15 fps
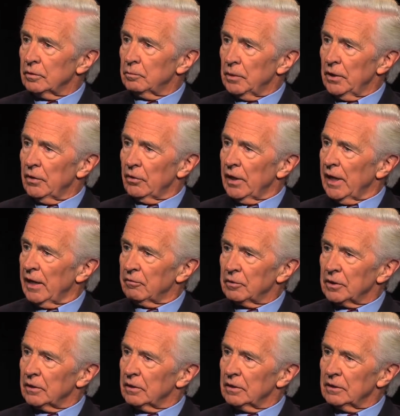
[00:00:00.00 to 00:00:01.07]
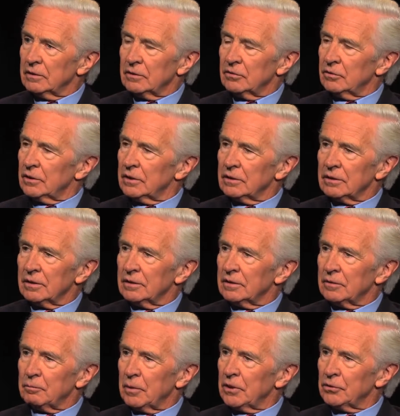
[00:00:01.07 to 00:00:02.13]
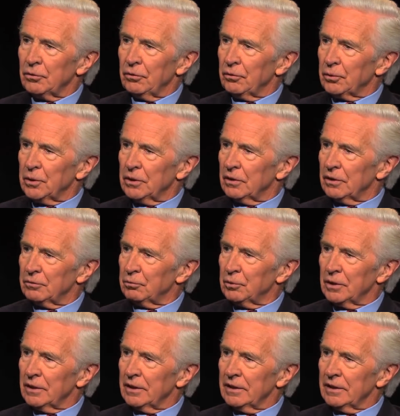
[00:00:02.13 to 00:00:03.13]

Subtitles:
to be their advocate, is just a special thrill. It really